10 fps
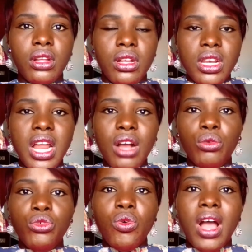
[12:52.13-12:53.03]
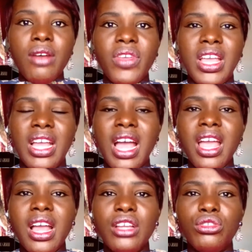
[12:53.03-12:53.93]
Now you have a
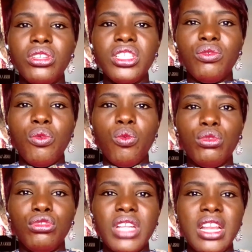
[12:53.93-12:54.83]
guy and you don't even want